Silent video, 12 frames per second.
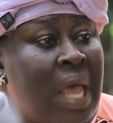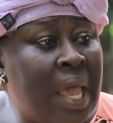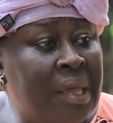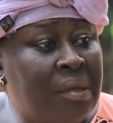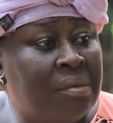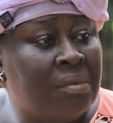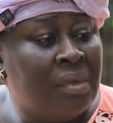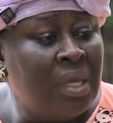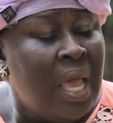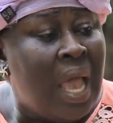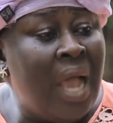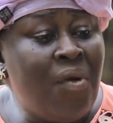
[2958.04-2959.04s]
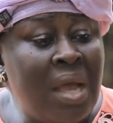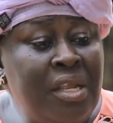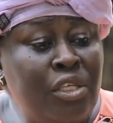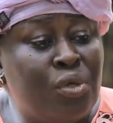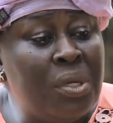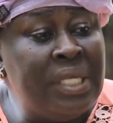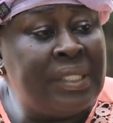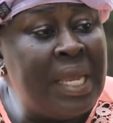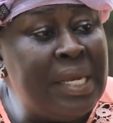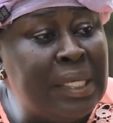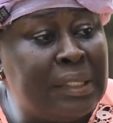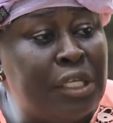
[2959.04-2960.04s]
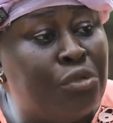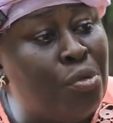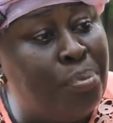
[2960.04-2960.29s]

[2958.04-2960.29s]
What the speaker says: Nay, Akwadi is only saying this thing